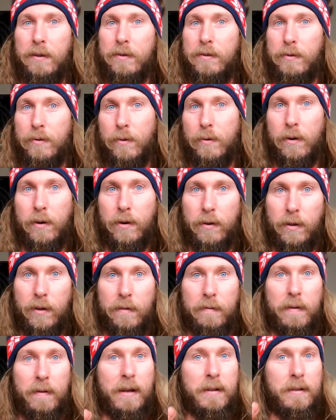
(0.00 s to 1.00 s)

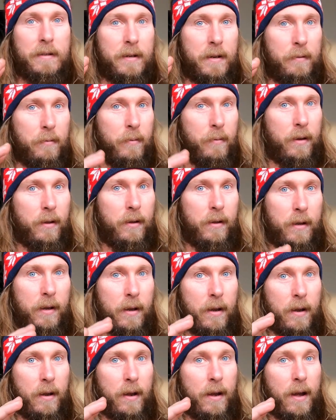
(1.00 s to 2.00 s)
historical events that
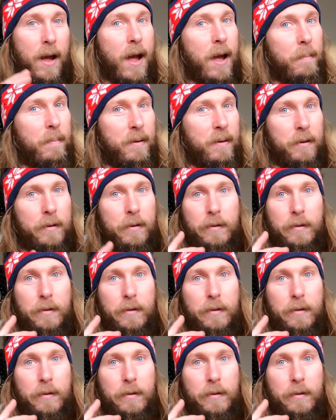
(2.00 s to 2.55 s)
really uh, happen.